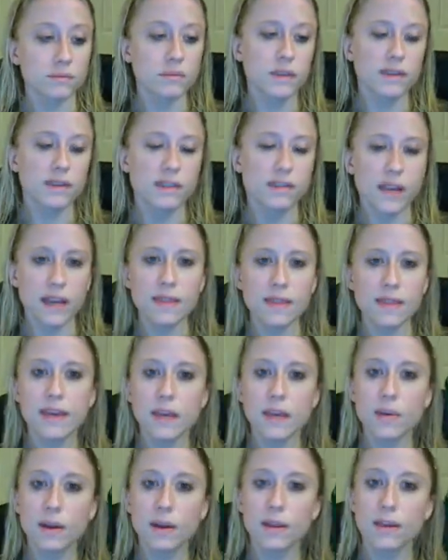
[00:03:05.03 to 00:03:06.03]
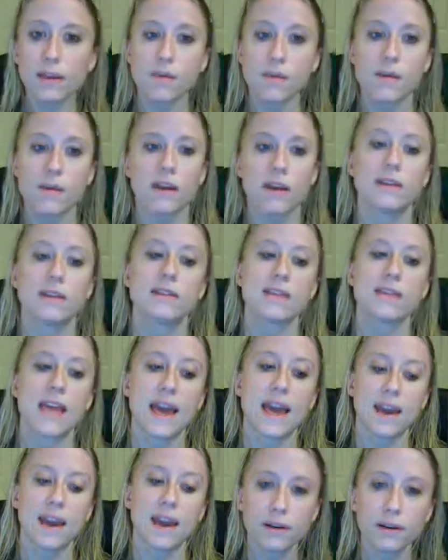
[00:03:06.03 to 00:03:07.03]
The second thing you want to think about is the
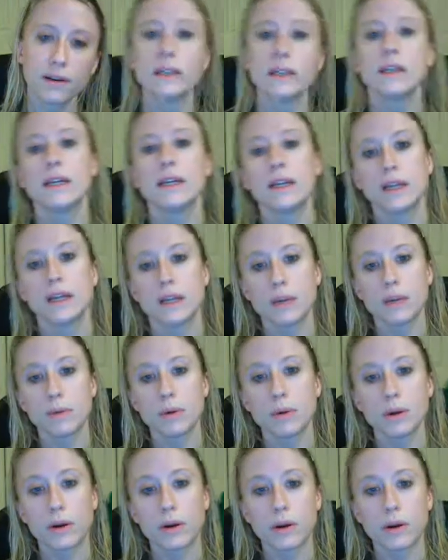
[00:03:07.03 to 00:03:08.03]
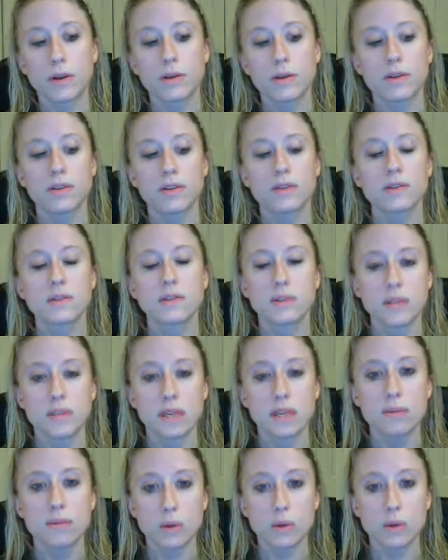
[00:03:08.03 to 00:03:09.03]
air, and I would argue that this is the
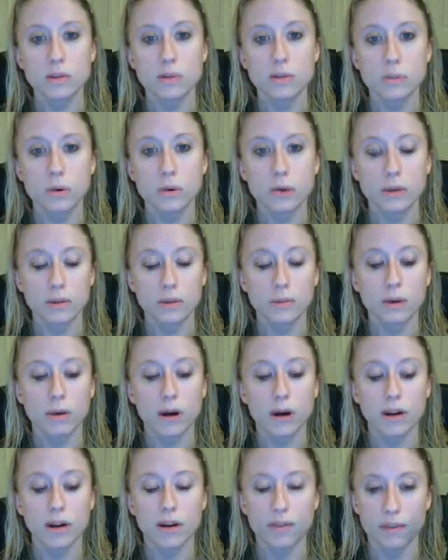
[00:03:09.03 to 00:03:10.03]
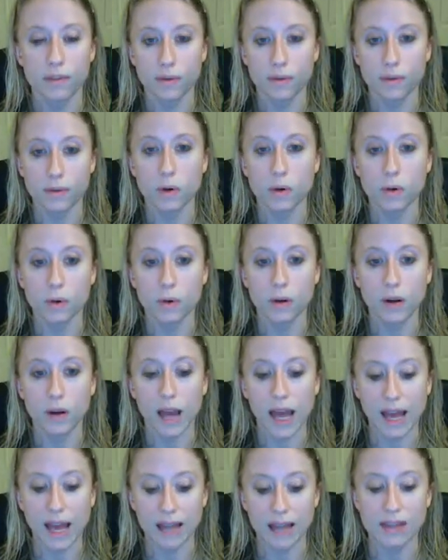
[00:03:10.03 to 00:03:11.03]
most important part of the recorder
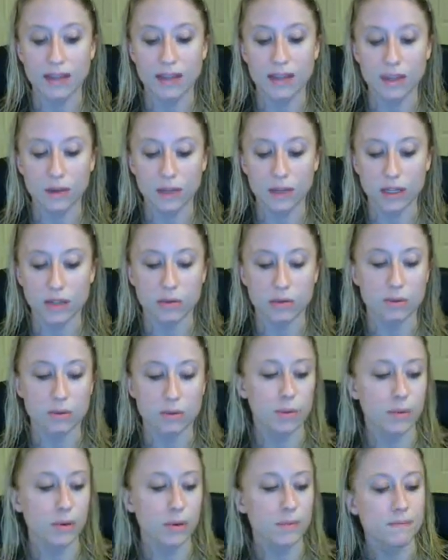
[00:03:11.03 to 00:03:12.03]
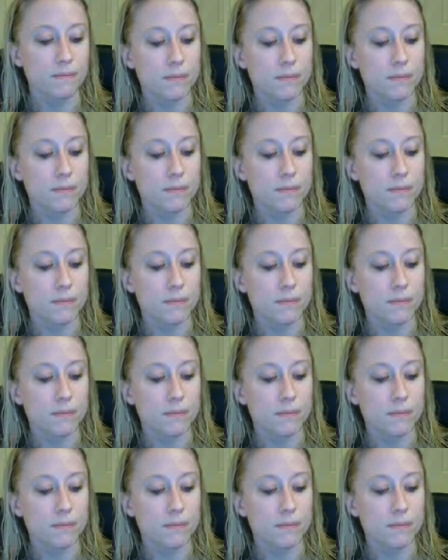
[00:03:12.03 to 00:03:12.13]
hat that you need to remember.